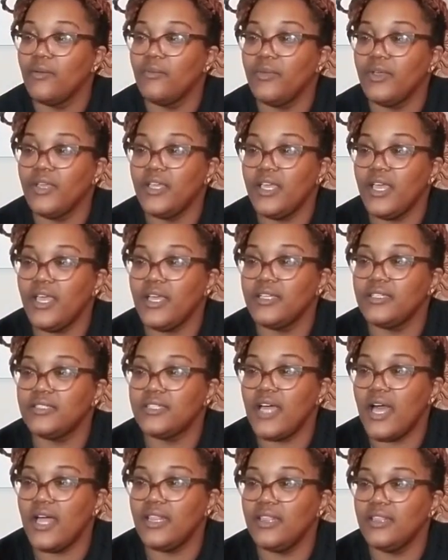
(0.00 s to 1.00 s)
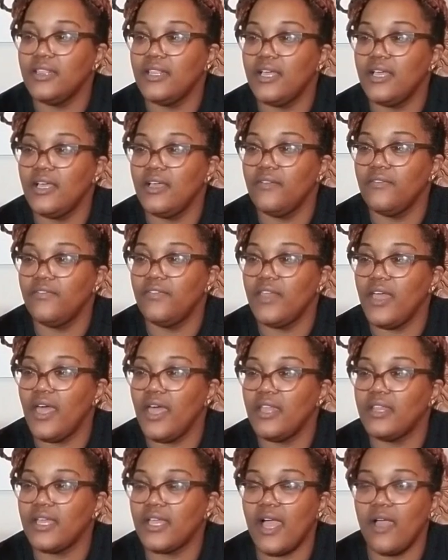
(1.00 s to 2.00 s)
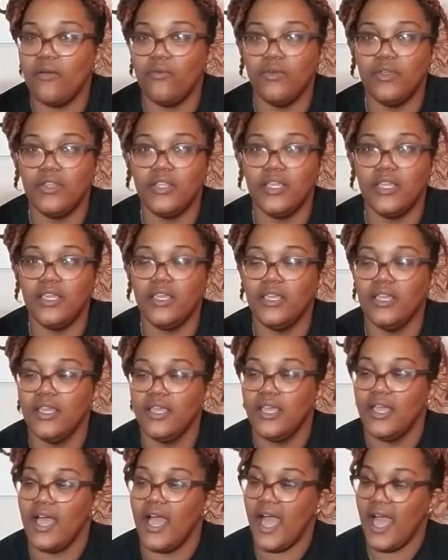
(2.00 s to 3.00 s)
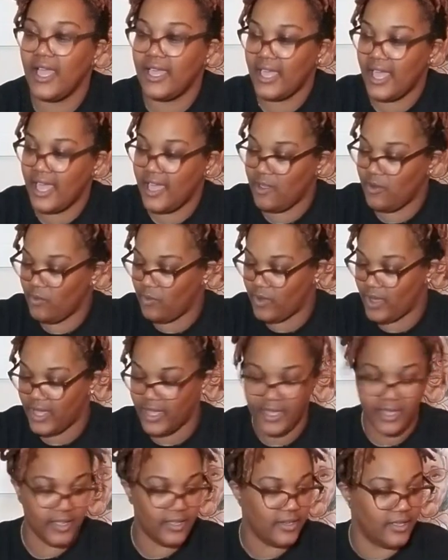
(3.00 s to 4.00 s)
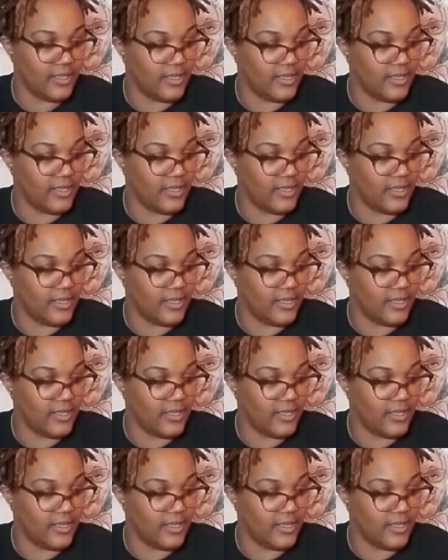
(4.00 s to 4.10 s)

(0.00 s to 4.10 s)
But yes, I love that. Like I really, I can't wait.